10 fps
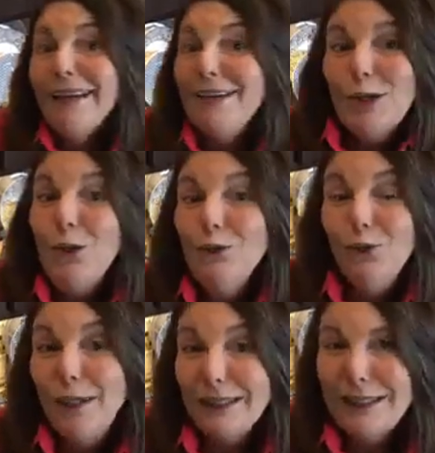and adult
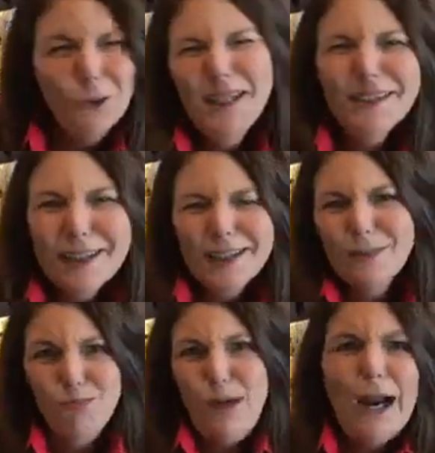friendly. Nobody
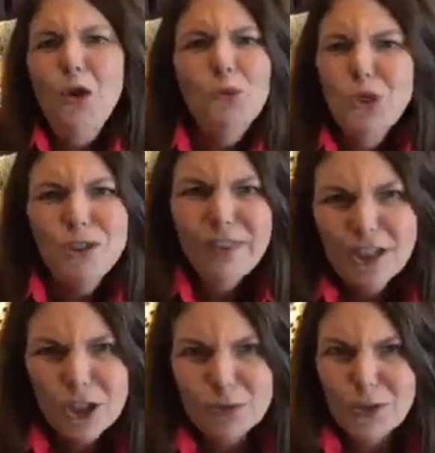likes brown, mushy
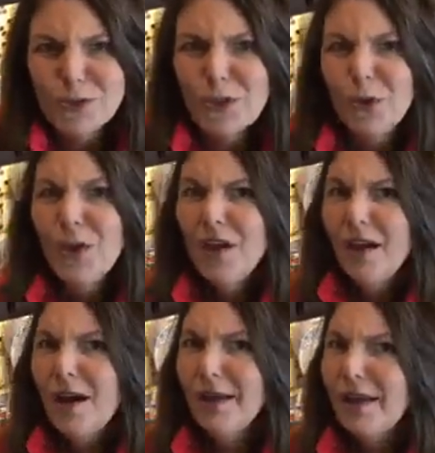vegetables. So
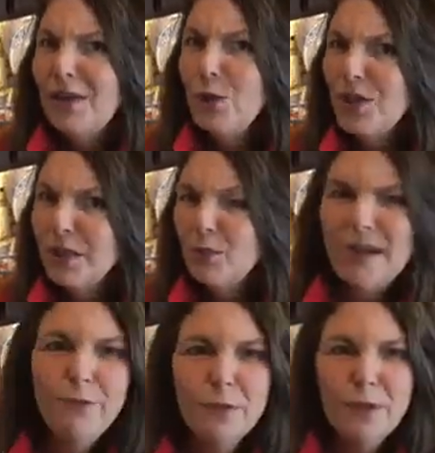again, using them
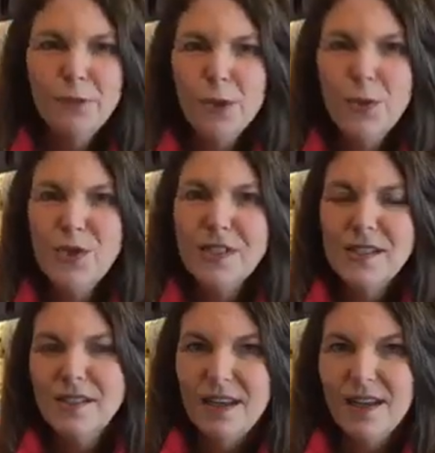right from the frozen
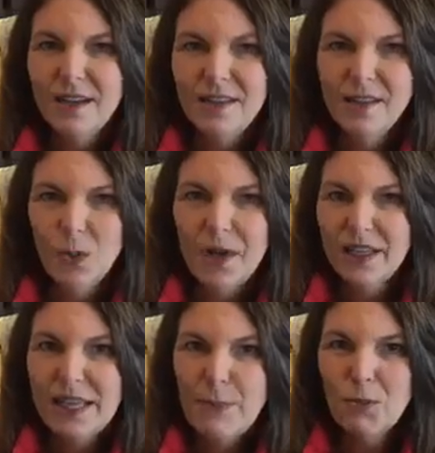state is a way
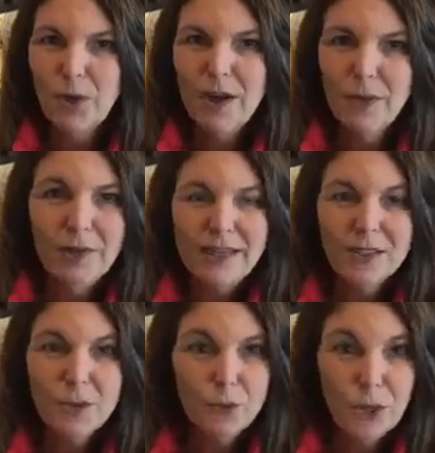to keep them
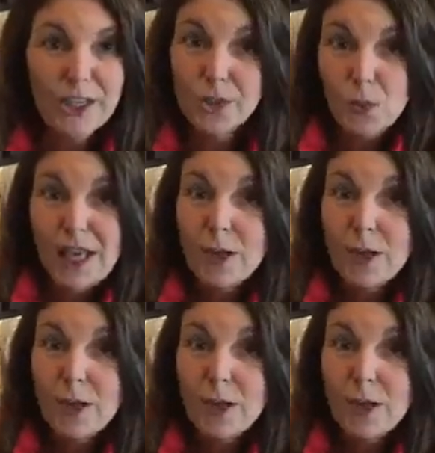nice and green, because we're